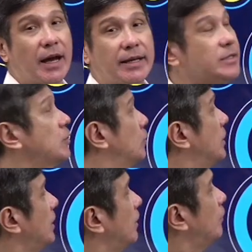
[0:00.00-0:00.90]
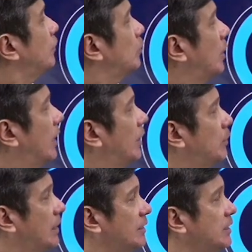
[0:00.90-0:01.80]
pies to give to her
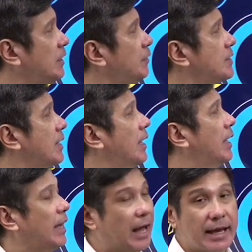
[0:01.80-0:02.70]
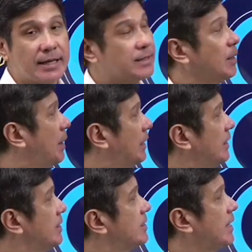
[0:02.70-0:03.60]
relatives as the
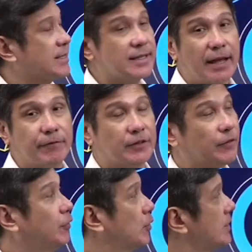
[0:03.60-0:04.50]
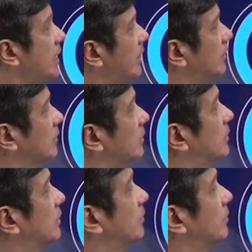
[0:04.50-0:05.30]
balance that's left for sale.